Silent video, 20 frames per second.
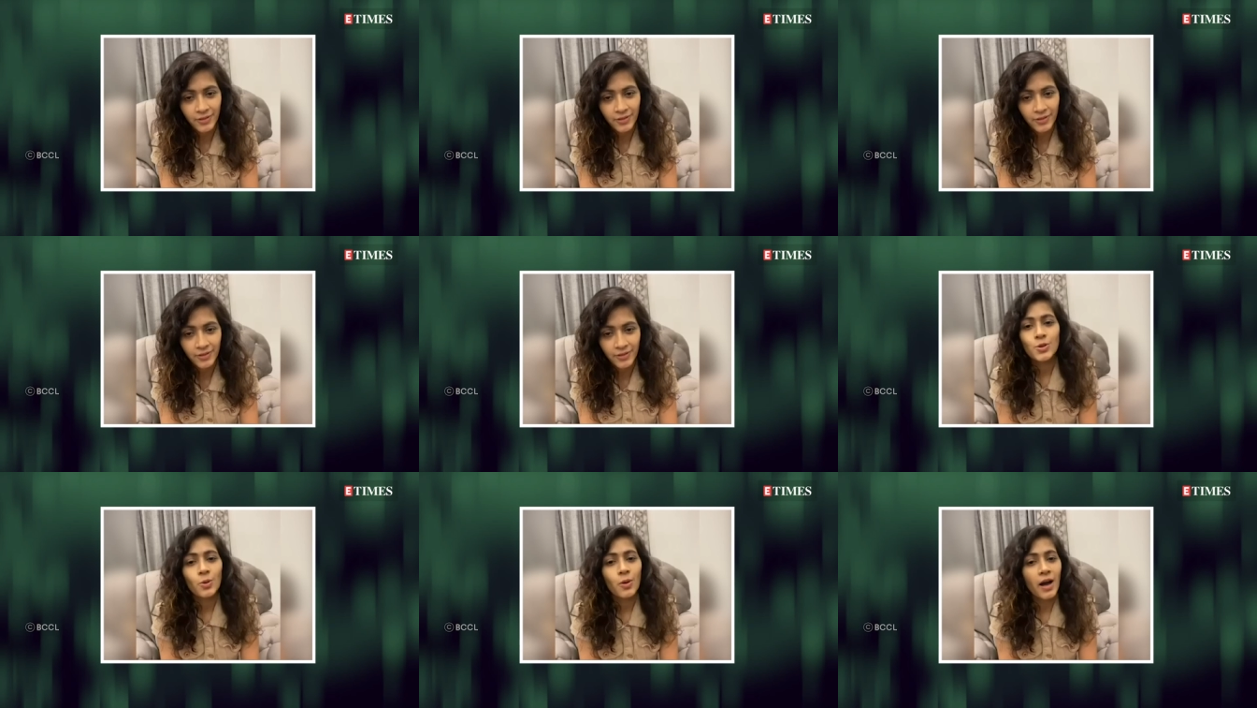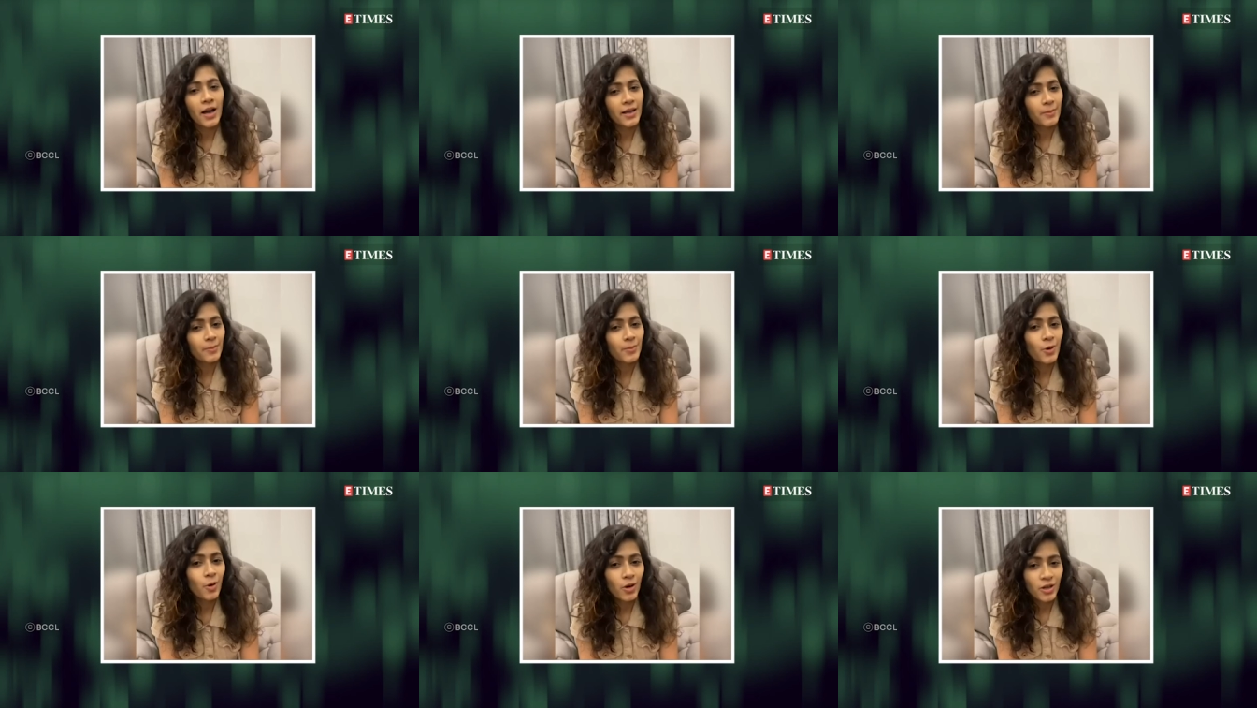so I
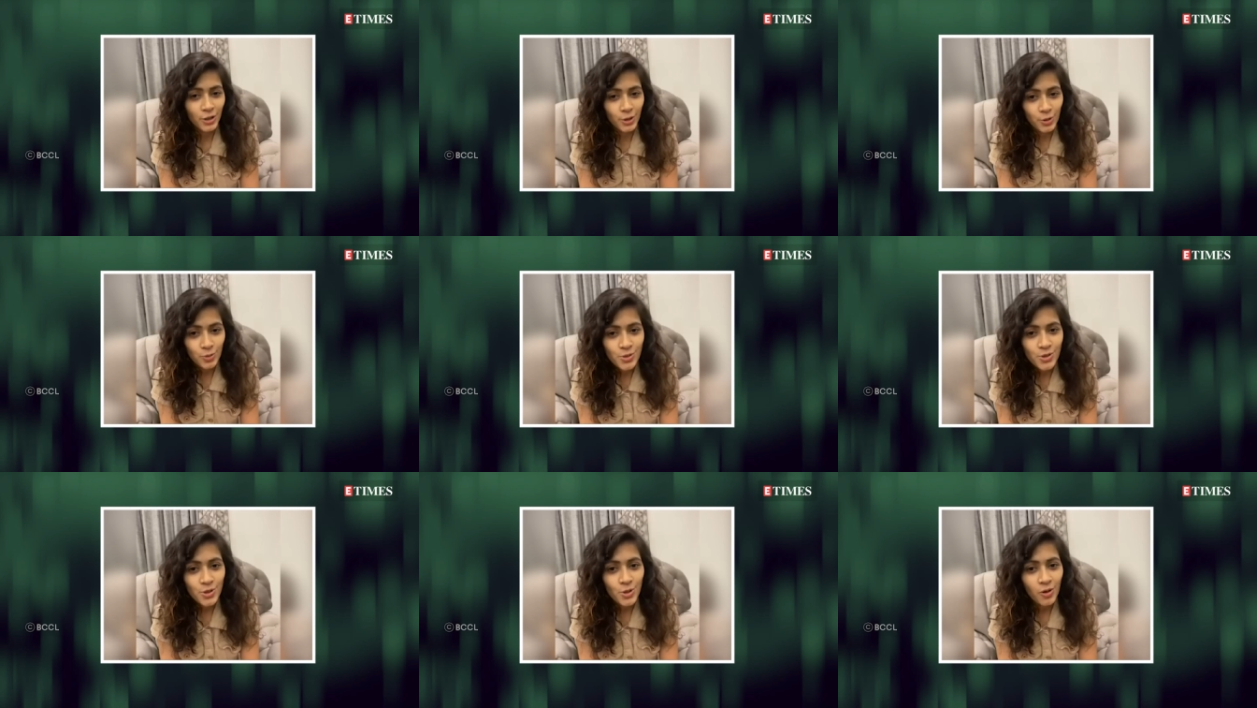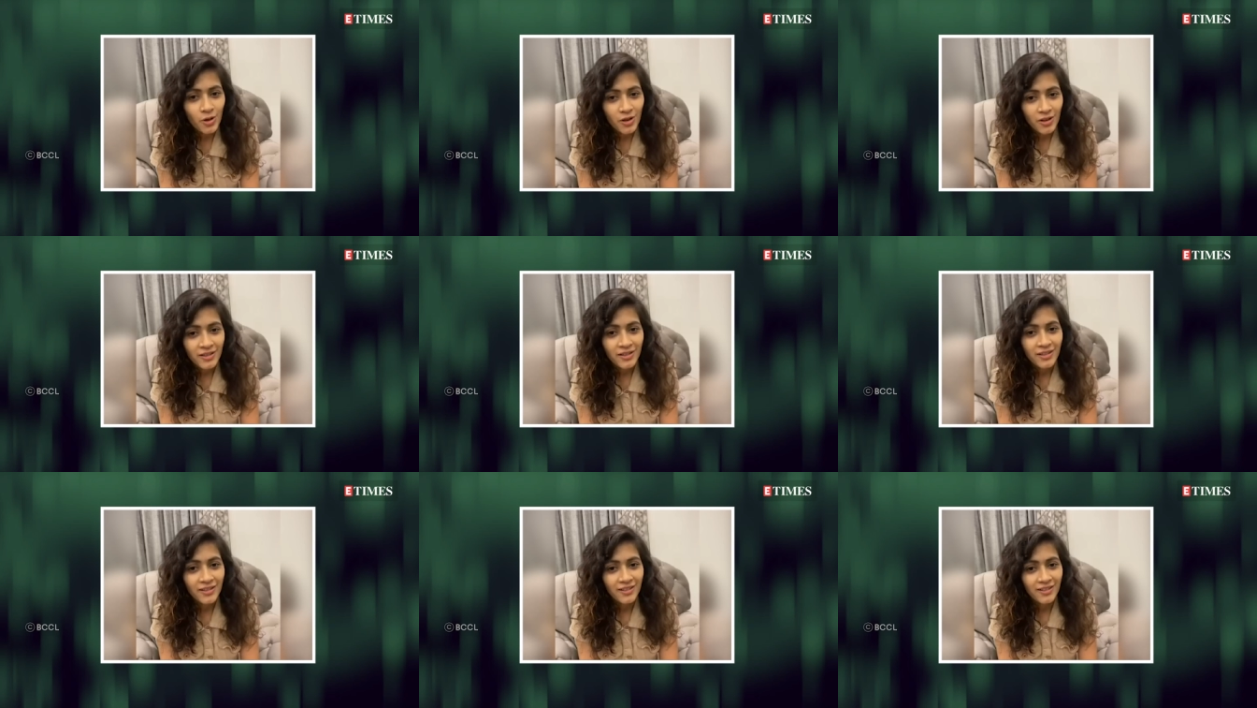am not too sure
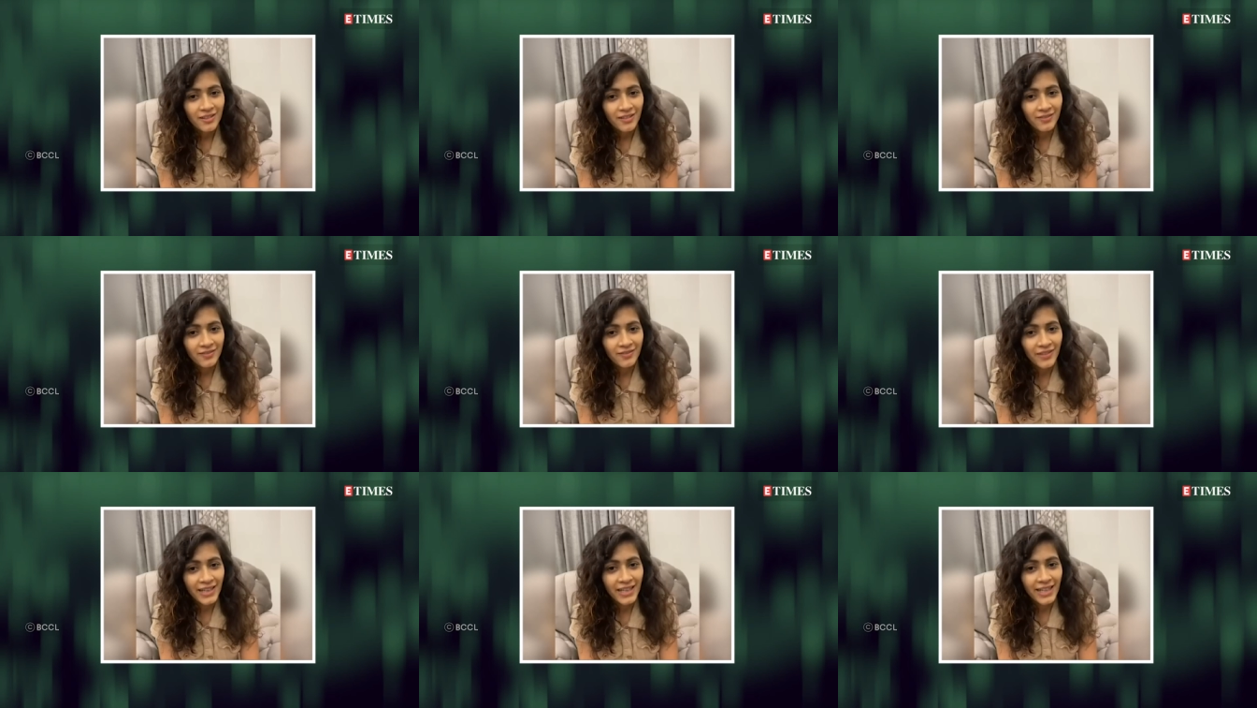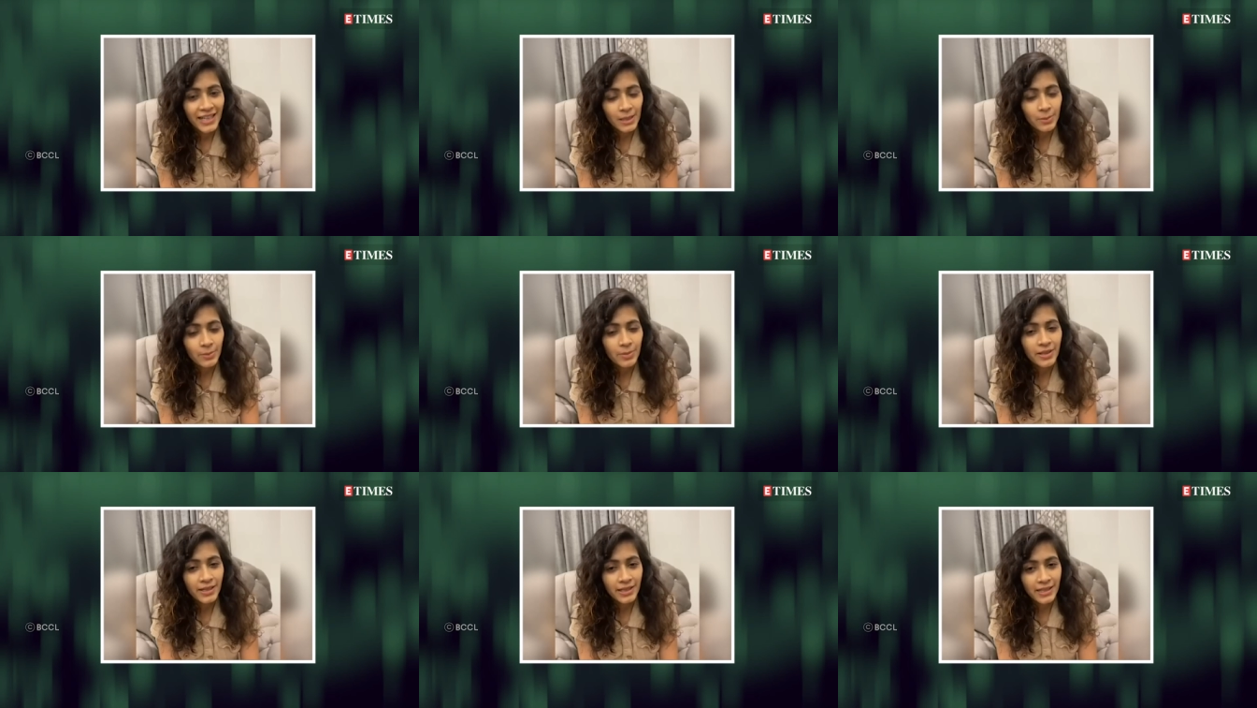when it
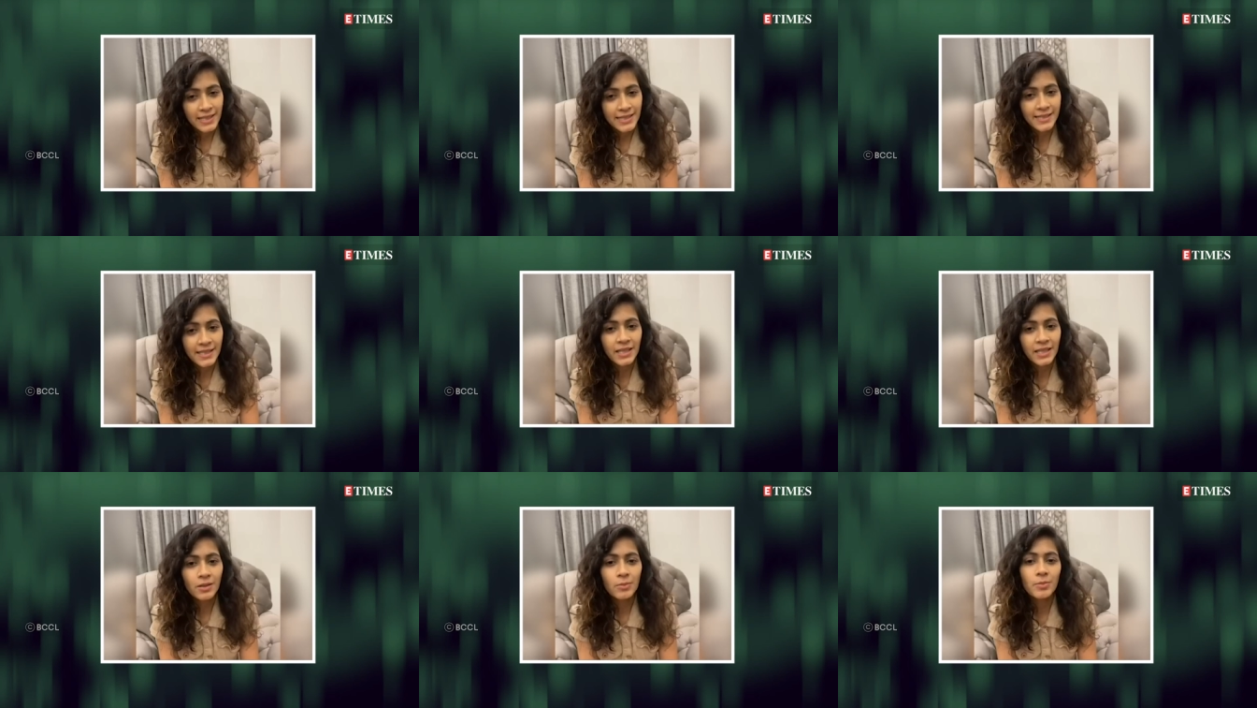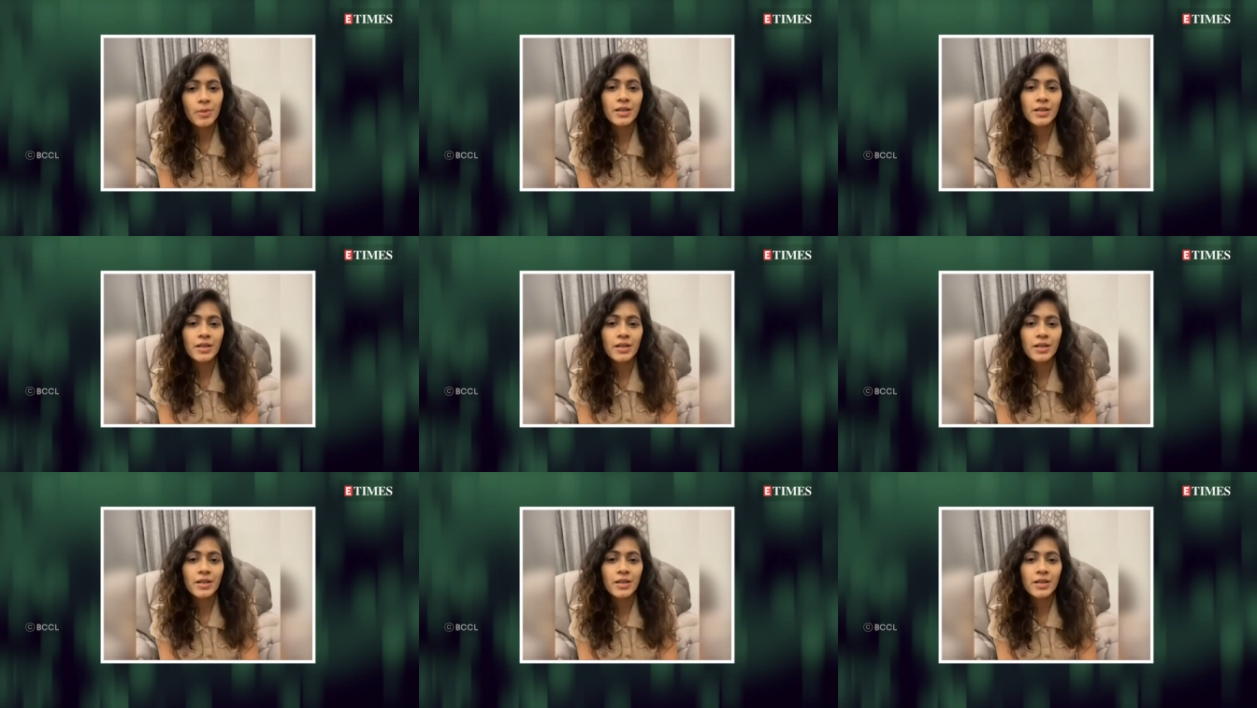will be releasing